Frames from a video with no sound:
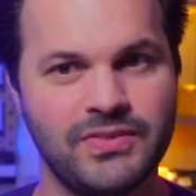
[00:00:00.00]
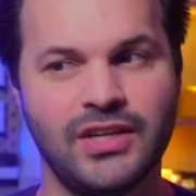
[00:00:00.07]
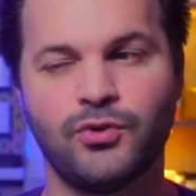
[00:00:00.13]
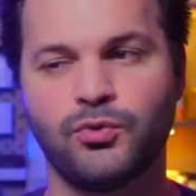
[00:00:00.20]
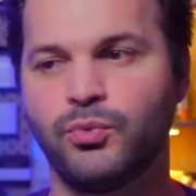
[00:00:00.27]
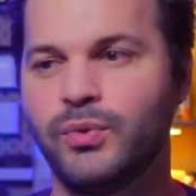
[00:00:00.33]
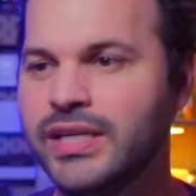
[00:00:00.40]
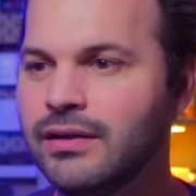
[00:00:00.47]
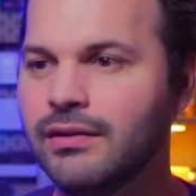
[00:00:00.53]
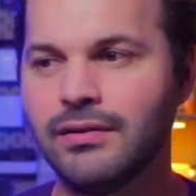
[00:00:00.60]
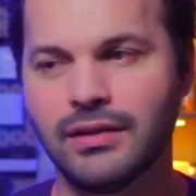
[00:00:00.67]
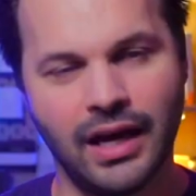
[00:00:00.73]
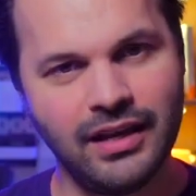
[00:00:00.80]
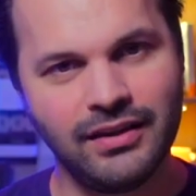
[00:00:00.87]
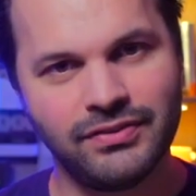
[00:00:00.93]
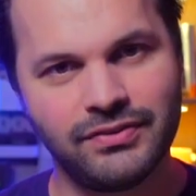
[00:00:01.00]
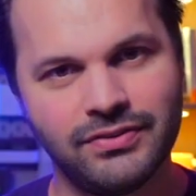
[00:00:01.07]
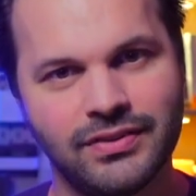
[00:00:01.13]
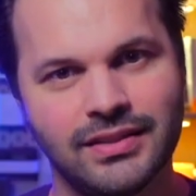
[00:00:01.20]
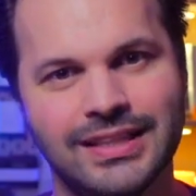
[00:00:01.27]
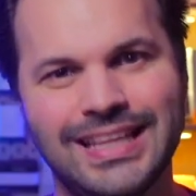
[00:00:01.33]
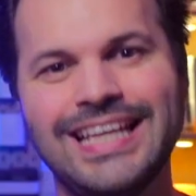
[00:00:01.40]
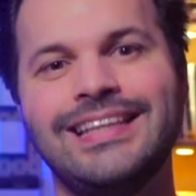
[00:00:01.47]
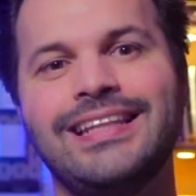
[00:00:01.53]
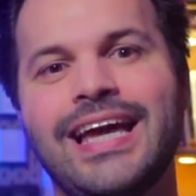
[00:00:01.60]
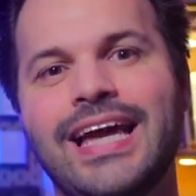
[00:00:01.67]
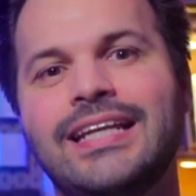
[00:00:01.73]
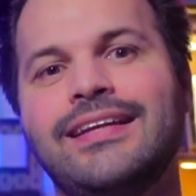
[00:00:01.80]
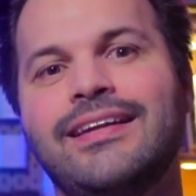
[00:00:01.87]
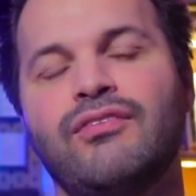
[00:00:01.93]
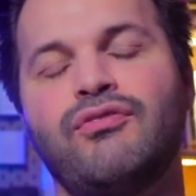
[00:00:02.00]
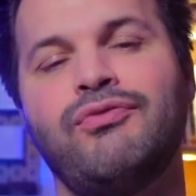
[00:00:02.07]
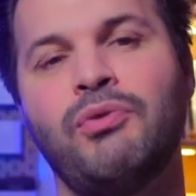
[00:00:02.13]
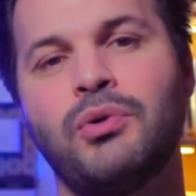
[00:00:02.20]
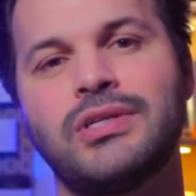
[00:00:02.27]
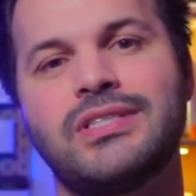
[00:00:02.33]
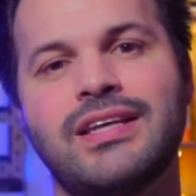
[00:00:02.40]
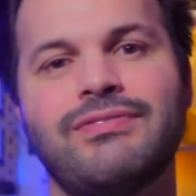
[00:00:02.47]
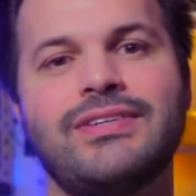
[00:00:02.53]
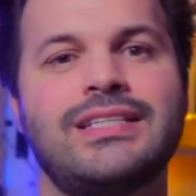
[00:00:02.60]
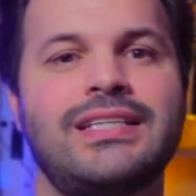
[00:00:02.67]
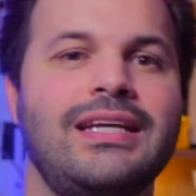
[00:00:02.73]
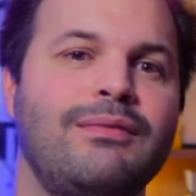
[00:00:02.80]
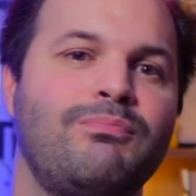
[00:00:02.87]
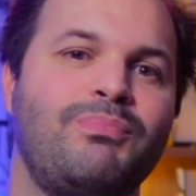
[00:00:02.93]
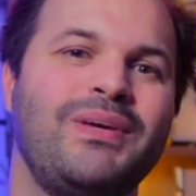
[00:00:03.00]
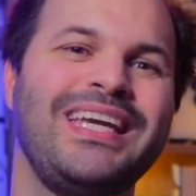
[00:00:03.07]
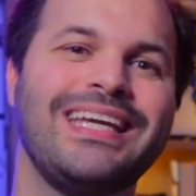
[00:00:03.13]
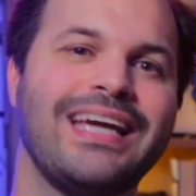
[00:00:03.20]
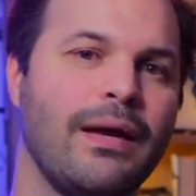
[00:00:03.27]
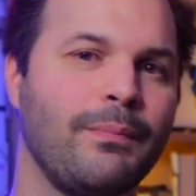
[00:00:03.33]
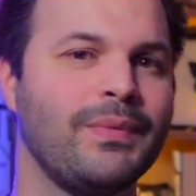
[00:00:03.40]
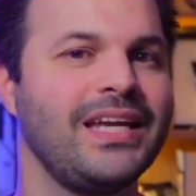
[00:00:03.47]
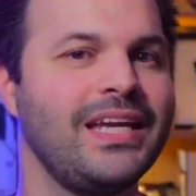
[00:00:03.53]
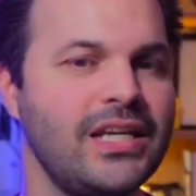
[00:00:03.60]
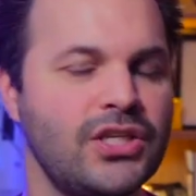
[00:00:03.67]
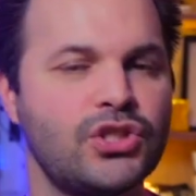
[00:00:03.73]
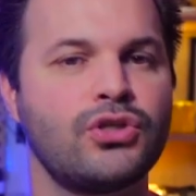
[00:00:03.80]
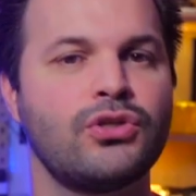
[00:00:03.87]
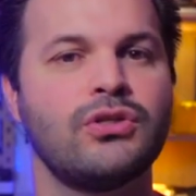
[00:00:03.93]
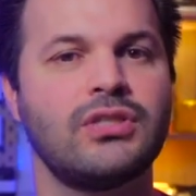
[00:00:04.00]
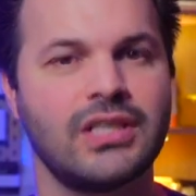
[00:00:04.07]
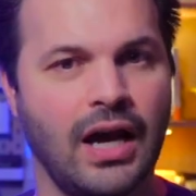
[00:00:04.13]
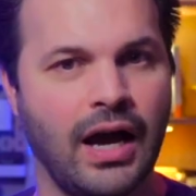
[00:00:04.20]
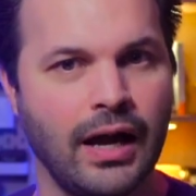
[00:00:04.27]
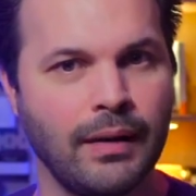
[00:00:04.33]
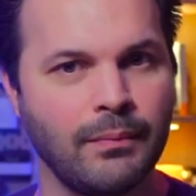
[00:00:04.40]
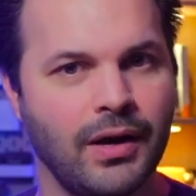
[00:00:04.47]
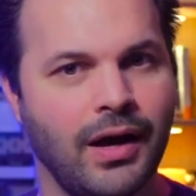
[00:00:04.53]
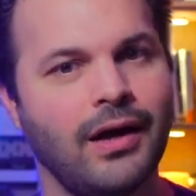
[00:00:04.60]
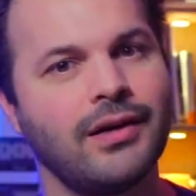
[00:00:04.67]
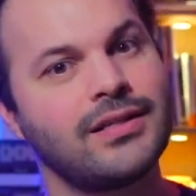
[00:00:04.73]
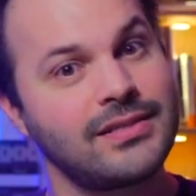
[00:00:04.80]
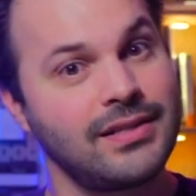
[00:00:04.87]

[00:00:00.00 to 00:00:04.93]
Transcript: In real life, they landed at 4:17 p.m. Eastern Time on a